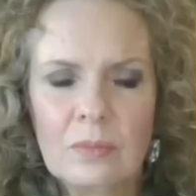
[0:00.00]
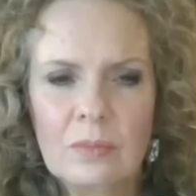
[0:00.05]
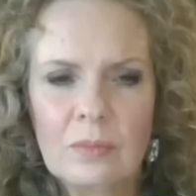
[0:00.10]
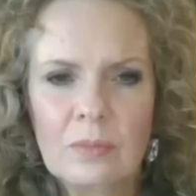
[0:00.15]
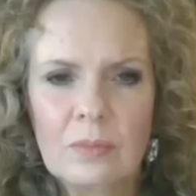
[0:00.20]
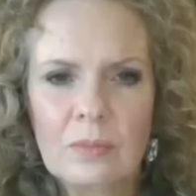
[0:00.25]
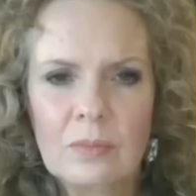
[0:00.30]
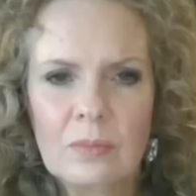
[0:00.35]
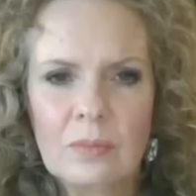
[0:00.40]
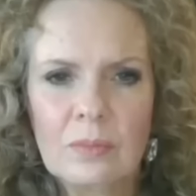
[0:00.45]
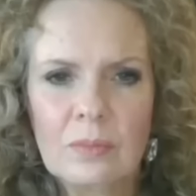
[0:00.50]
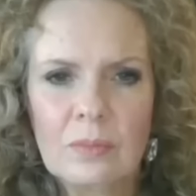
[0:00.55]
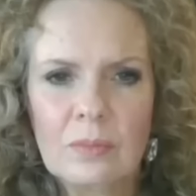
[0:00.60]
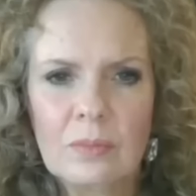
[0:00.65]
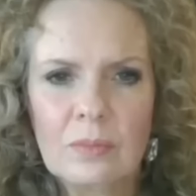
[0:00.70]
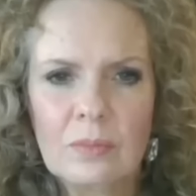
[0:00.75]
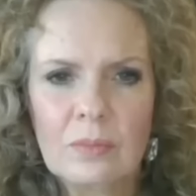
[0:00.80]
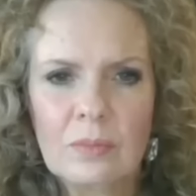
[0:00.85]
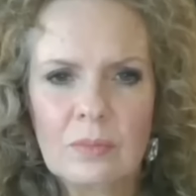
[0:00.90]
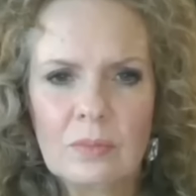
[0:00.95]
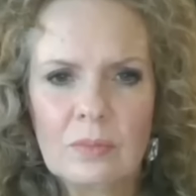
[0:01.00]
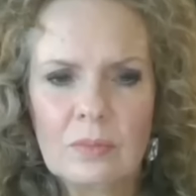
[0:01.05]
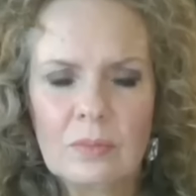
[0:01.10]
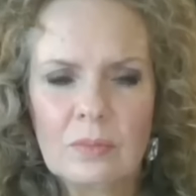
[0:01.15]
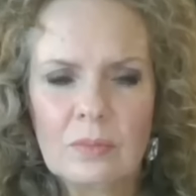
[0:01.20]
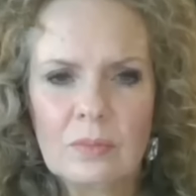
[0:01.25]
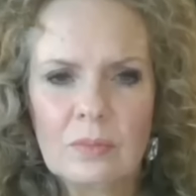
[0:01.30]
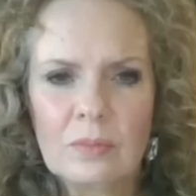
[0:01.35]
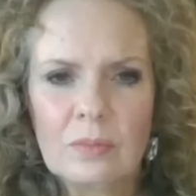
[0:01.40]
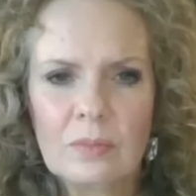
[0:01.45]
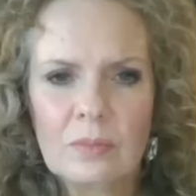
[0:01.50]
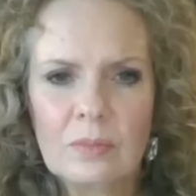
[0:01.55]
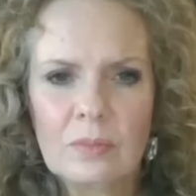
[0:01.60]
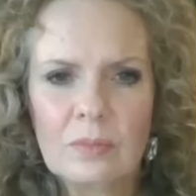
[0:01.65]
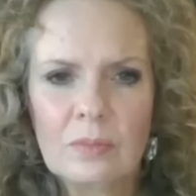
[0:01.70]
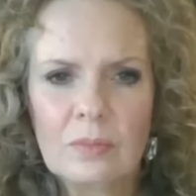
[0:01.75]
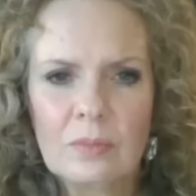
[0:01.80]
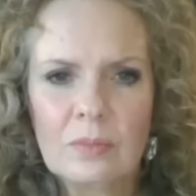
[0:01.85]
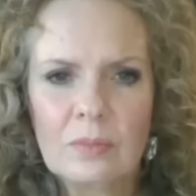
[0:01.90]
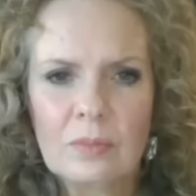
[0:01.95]

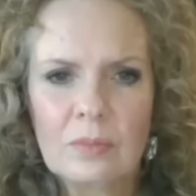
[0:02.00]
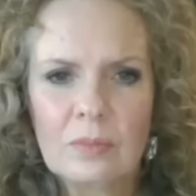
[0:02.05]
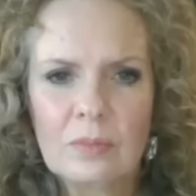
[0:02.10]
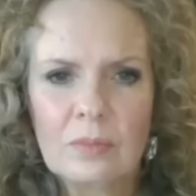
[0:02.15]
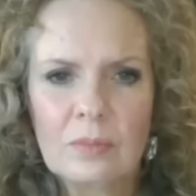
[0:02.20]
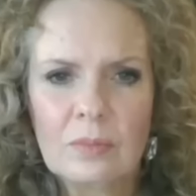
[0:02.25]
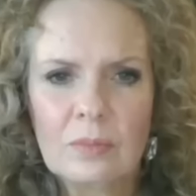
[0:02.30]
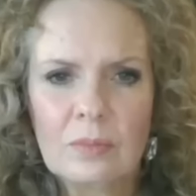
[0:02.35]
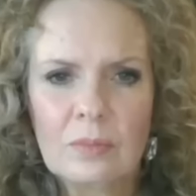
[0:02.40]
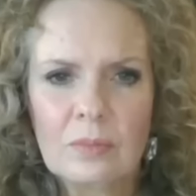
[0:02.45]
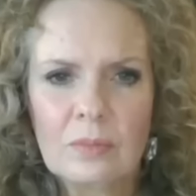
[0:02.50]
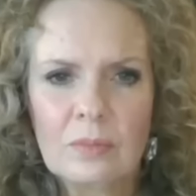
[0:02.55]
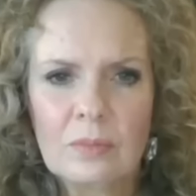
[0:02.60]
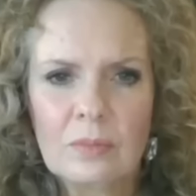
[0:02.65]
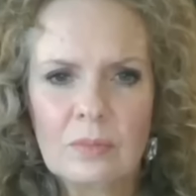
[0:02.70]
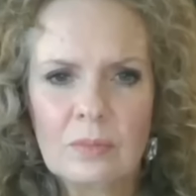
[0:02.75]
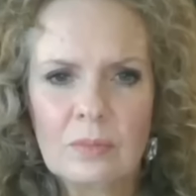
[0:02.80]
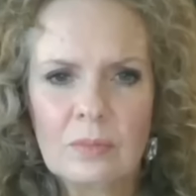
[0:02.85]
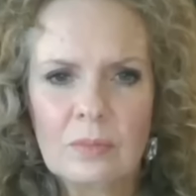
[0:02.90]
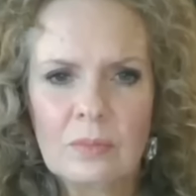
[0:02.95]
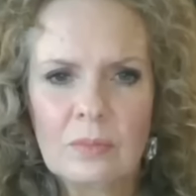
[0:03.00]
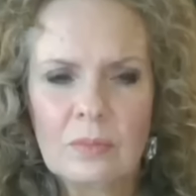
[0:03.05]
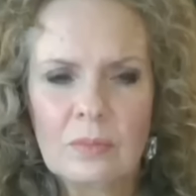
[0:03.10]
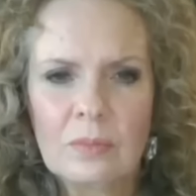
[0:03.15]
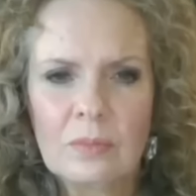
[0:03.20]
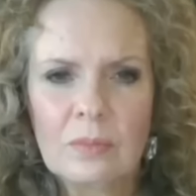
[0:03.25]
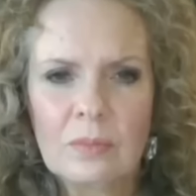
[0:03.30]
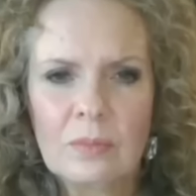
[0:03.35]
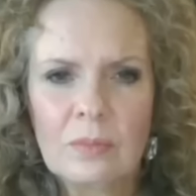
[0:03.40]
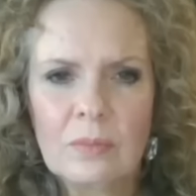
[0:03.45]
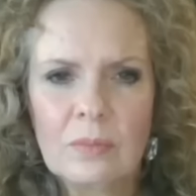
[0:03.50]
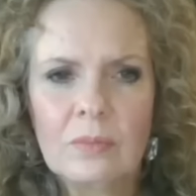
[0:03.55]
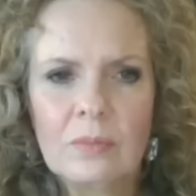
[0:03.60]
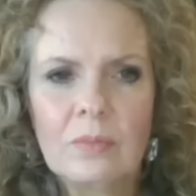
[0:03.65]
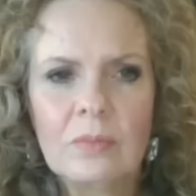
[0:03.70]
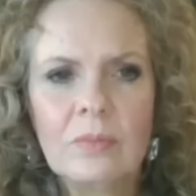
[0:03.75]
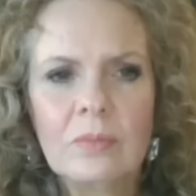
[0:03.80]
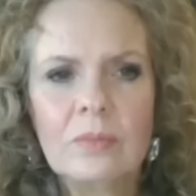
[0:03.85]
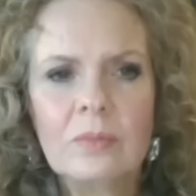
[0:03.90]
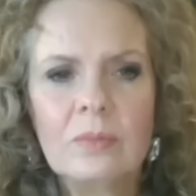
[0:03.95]

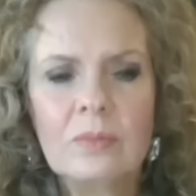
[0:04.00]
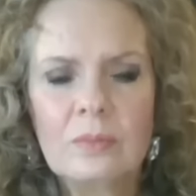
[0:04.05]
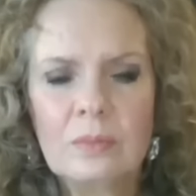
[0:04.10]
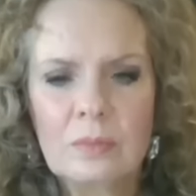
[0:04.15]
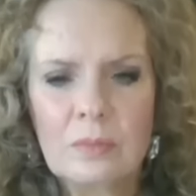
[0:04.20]
No words are spoken by the person on screen.